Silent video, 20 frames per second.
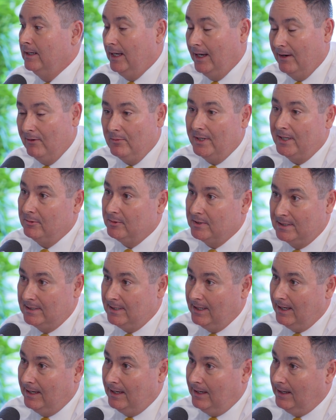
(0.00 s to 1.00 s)
everybody would
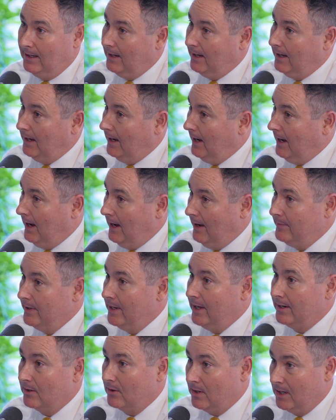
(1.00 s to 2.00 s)
say, I'm
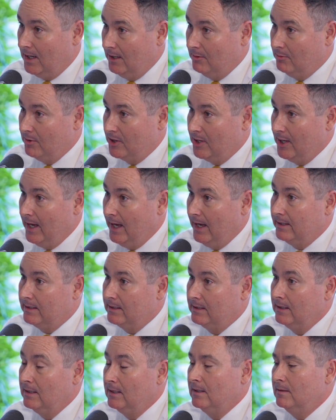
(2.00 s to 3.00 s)
not okay with that.
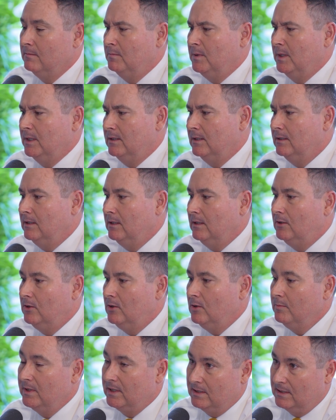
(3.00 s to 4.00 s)
But the
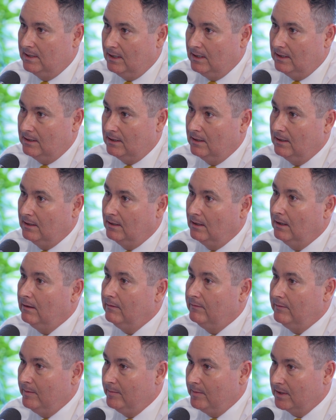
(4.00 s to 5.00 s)
dehumanization
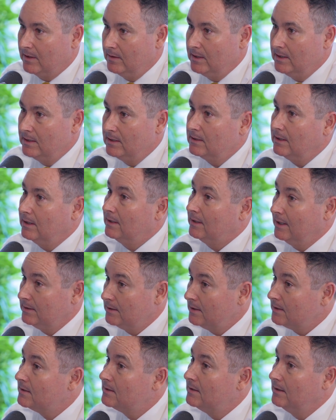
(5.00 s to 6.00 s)
of immigrants, that's
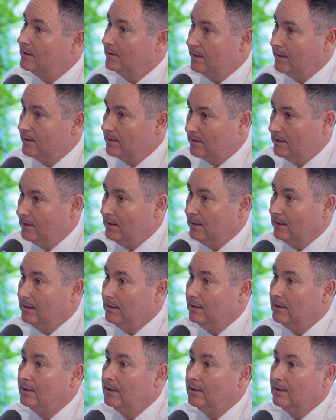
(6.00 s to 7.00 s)
a serious thing.
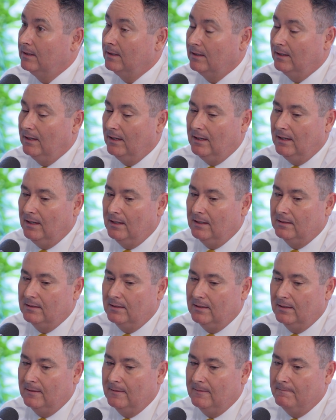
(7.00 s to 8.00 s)
For sure. And
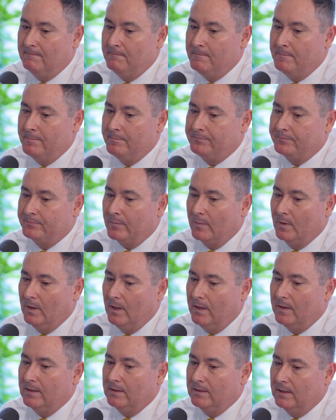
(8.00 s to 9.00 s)

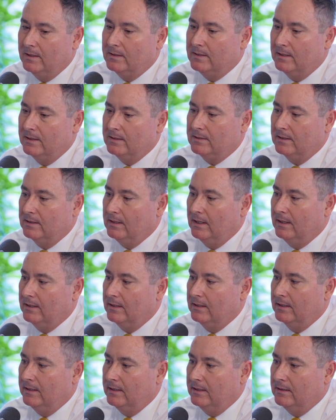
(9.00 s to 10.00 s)

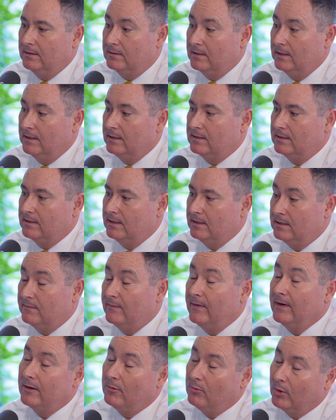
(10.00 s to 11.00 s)
it's
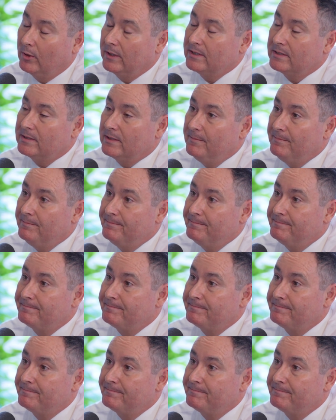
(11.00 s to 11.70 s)
very worrisome.